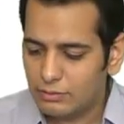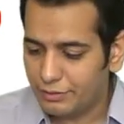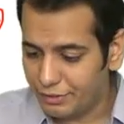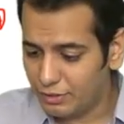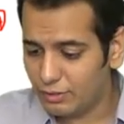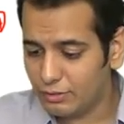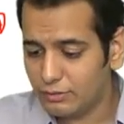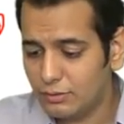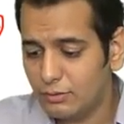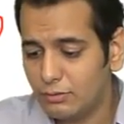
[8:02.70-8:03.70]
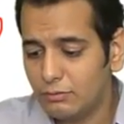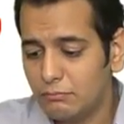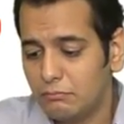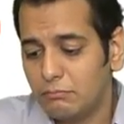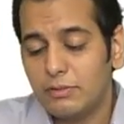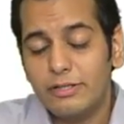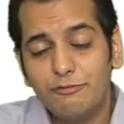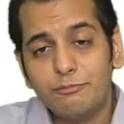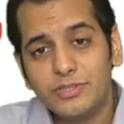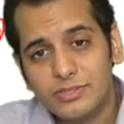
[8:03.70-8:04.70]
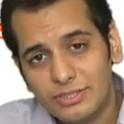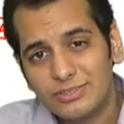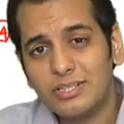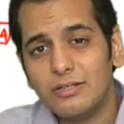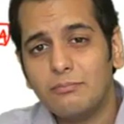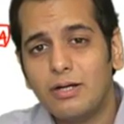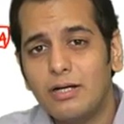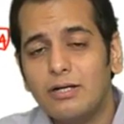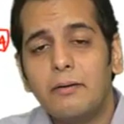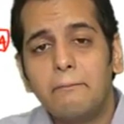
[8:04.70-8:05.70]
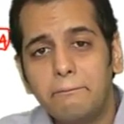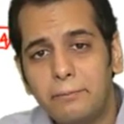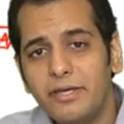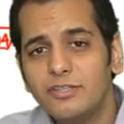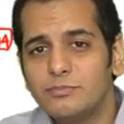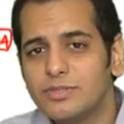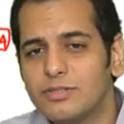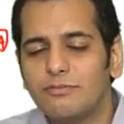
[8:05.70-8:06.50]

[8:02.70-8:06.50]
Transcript: Here, if Mr. Sharma pays Mr.